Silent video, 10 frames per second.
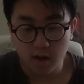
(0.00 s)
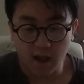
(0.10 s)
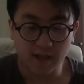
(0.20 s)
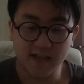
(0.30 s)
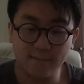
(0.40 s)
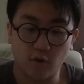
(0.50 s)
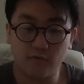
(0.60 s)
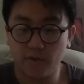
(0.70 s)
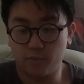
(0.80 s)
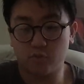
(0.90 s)
I taped
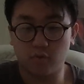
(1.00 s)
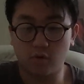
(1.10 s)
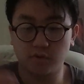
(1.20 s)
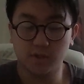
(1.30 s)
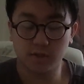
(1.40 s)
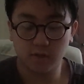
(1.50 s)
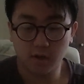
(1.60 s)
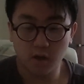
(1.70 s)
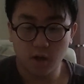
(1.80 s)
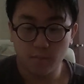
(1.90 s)
over them with quotes
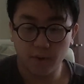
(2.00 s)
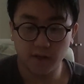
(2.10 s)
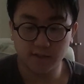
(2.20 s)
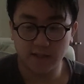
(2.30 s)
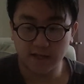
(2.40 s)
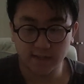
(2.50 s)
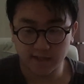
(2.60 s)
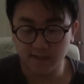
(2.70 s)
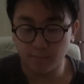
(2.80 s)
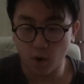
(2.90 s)
because it's like
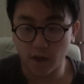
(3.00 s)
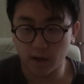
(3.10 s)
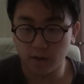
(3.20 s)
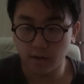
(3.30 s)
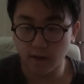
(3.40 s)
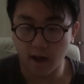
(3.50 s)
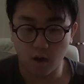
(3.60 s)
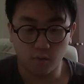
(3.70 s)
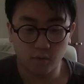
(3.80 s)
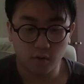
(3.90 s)
symbolic
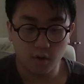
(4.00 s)
how